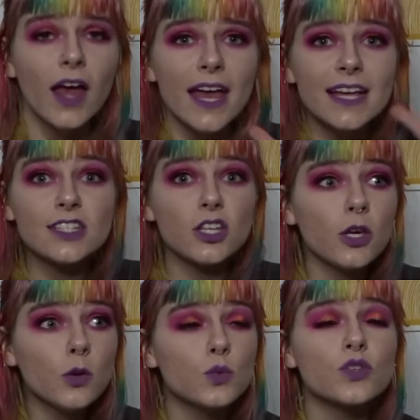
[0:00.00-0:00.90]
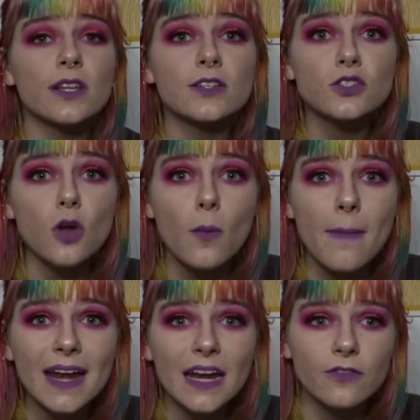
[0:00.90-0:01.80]
It's huge. There's so
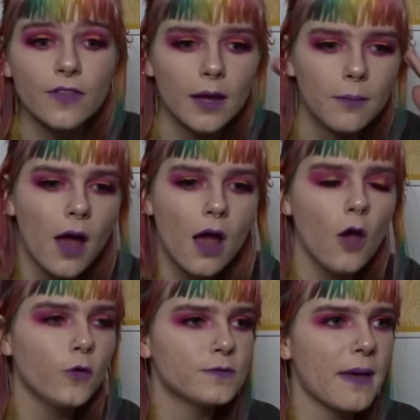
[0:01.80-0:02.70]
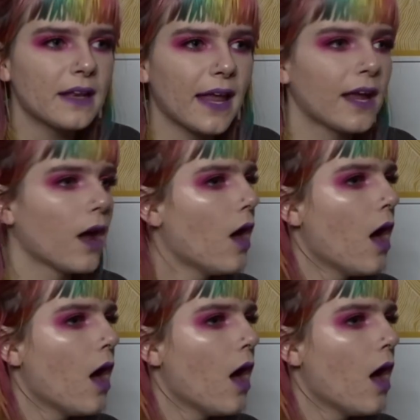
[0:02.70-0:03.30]
many of them who've spent like